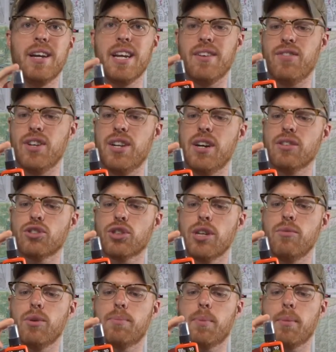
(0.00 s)
if you don't
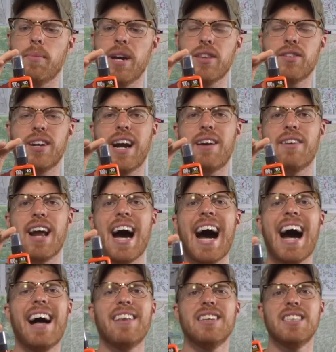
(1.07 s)
treat with permethrin, I would
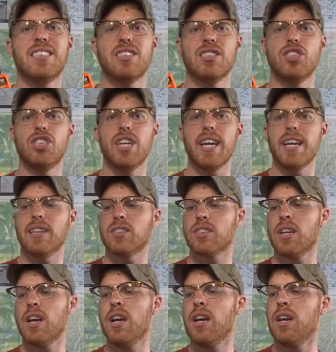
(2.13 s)
highly
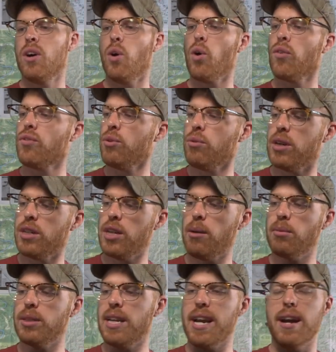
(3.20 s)
suggest, or if you want to
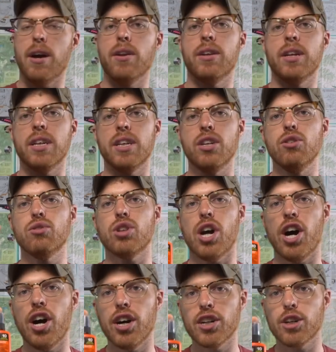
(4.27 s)
double down, use
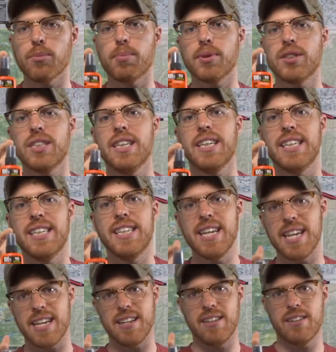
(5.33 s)
100%
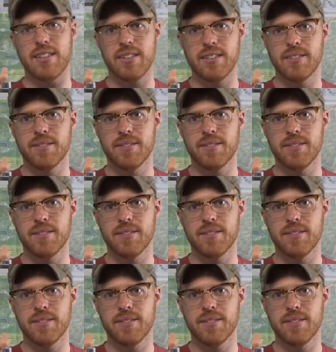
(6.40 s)
DEET.